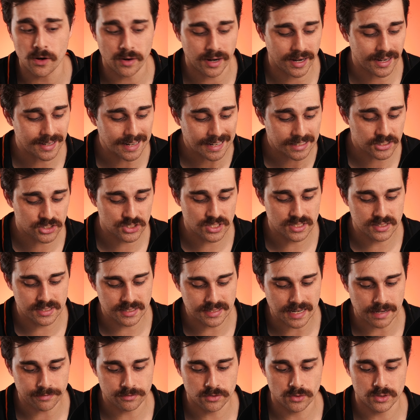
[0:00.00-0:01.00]
I actually did
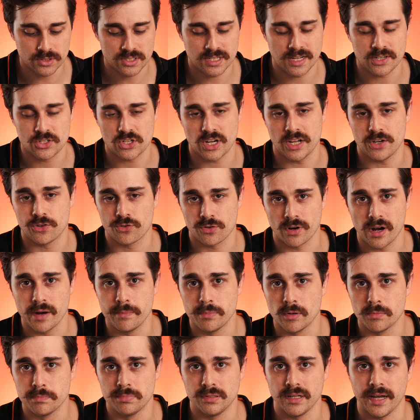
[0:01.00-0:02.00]
have to attach a
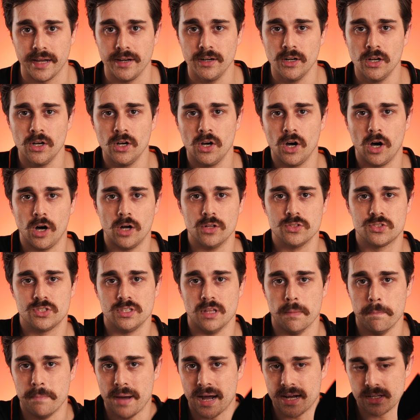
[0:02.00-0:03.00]
tripod plate onto
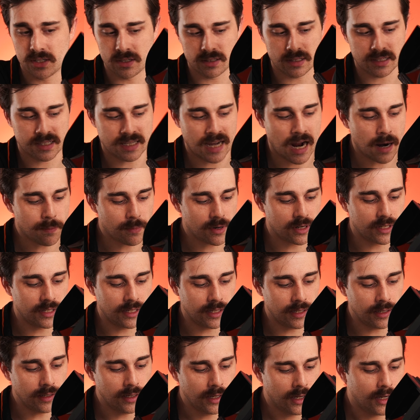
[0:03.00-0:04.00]
the base of the camera
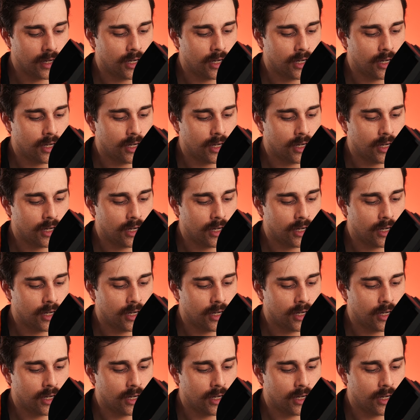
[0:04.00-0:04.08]
here,